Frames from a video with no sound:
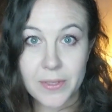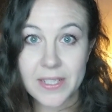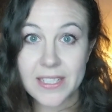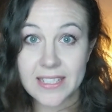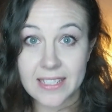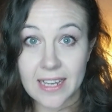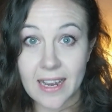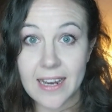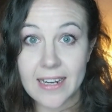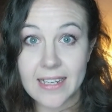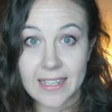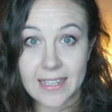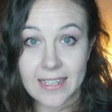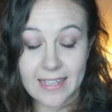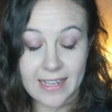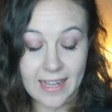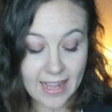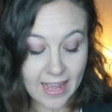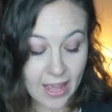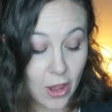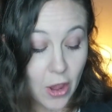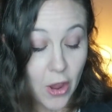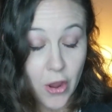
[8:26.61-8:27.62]

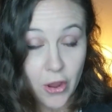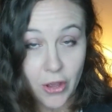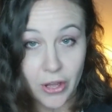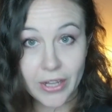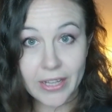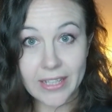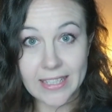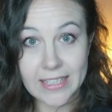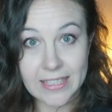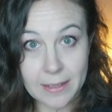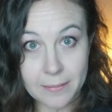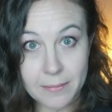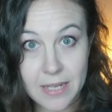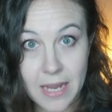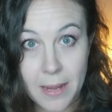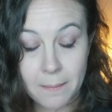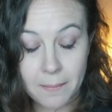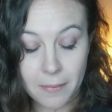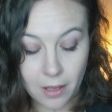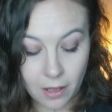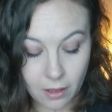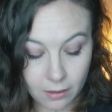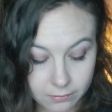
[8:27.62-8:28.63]
starting early
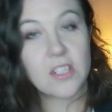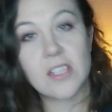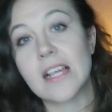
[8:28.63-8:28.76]
September.